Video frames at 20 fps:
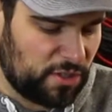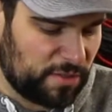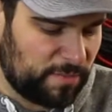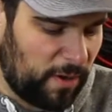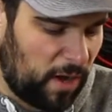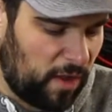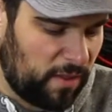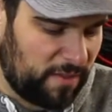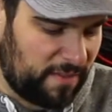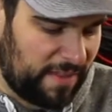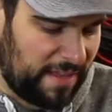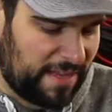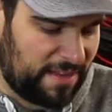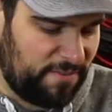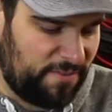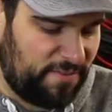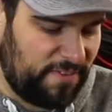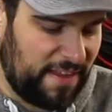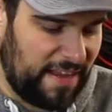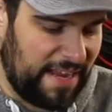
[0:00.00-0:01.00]
small that they
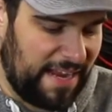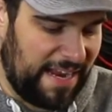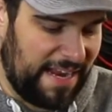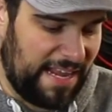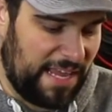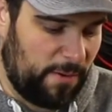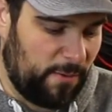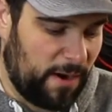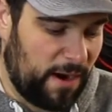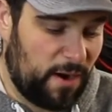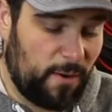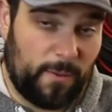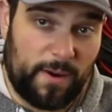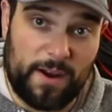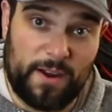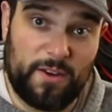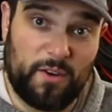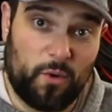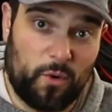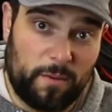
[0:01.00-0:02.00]
can fit anywhere,
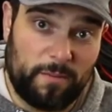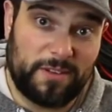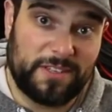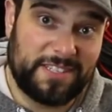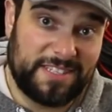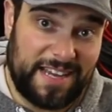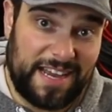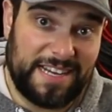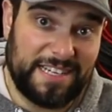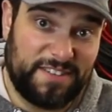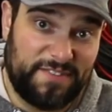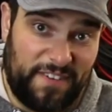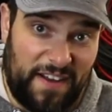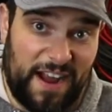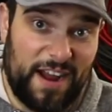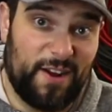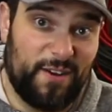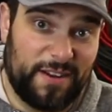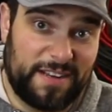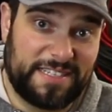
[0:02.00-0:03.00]
where a normal size
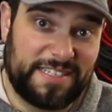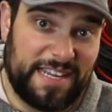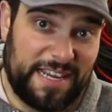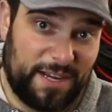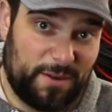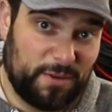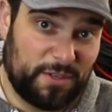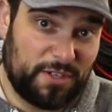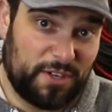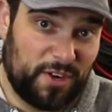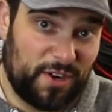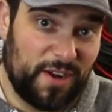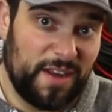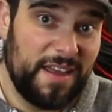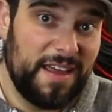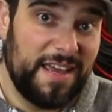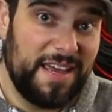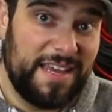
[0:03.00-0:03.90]
fire extinguisher,